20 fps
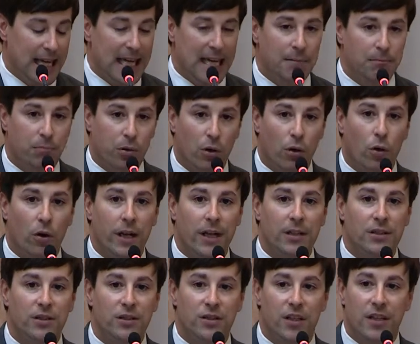
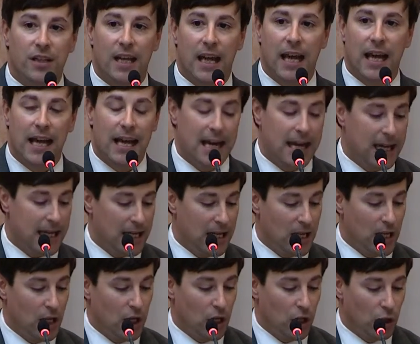Employers
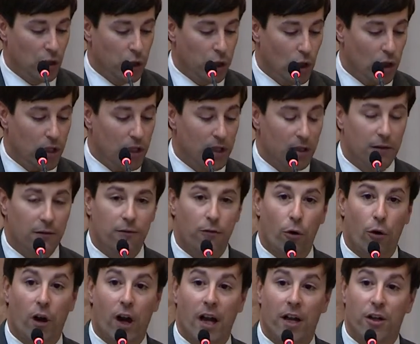today look
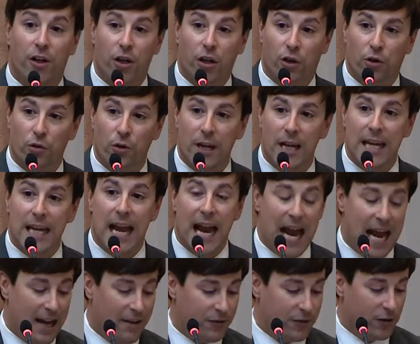for a degree
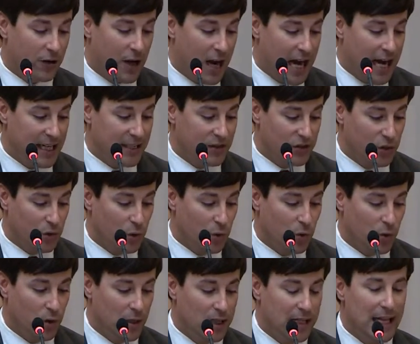after high
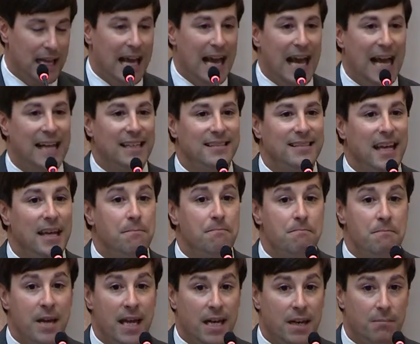school as a
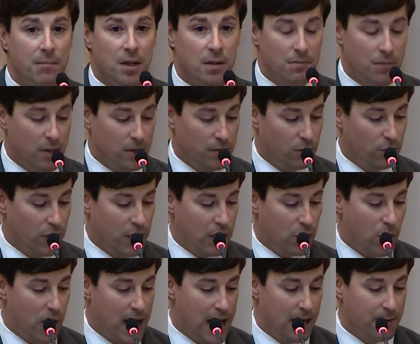minimum
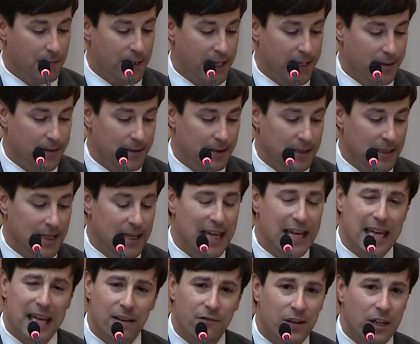requirement,
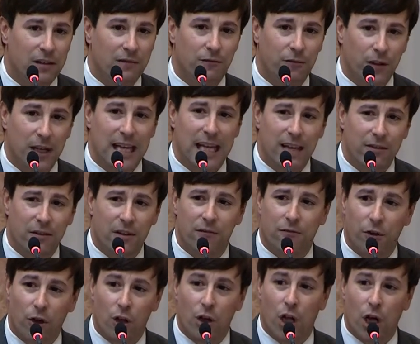even for, even
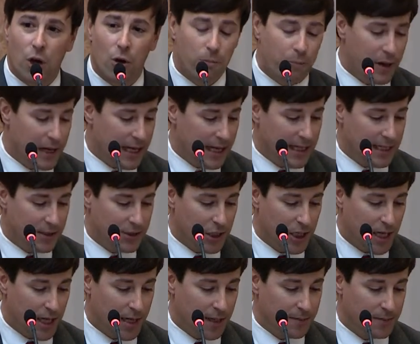for low paying
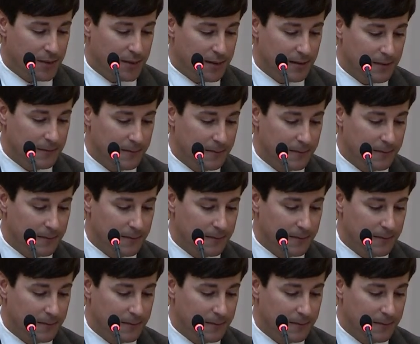jobs.